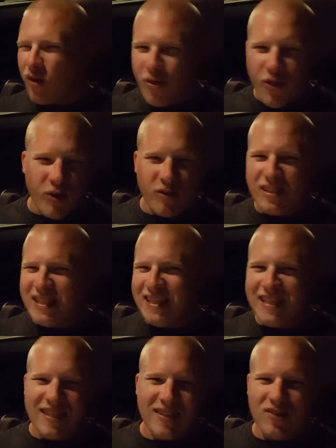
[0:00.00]
a
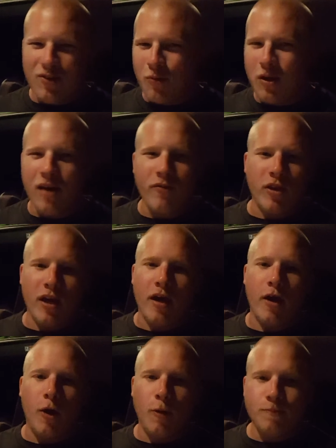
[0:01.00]
13 or whatever the
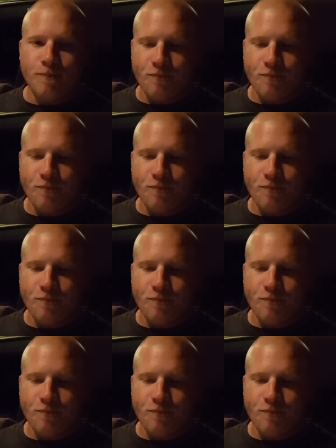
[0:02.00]
hell.